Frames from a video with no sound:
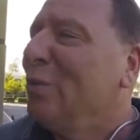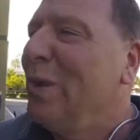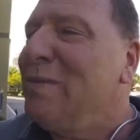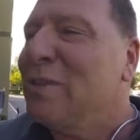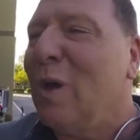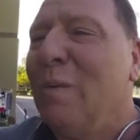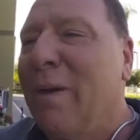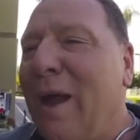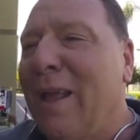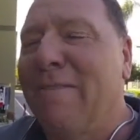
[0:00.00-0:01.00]
We've sold
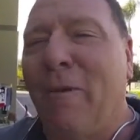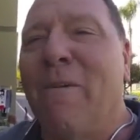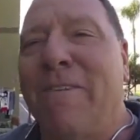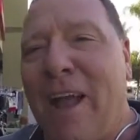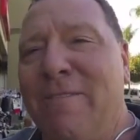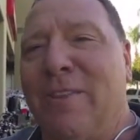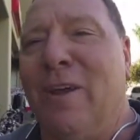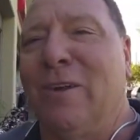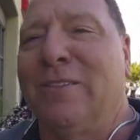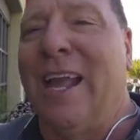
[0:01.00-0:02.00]
probably 4 or 5 of
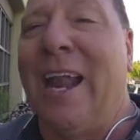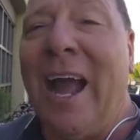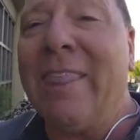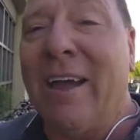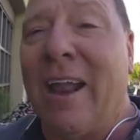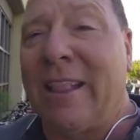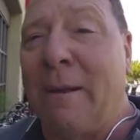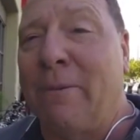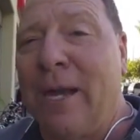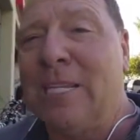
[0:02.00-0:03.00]
those, and I thought at
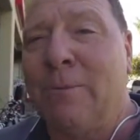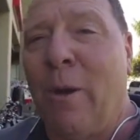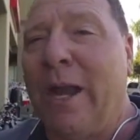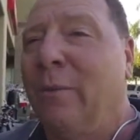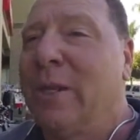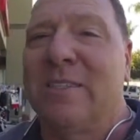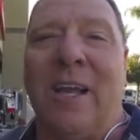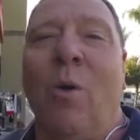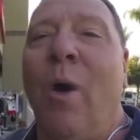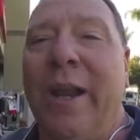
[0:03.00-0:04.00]
that price point we'd
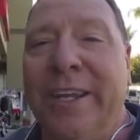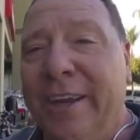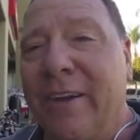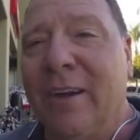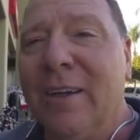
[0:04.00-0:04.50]
sell one a year.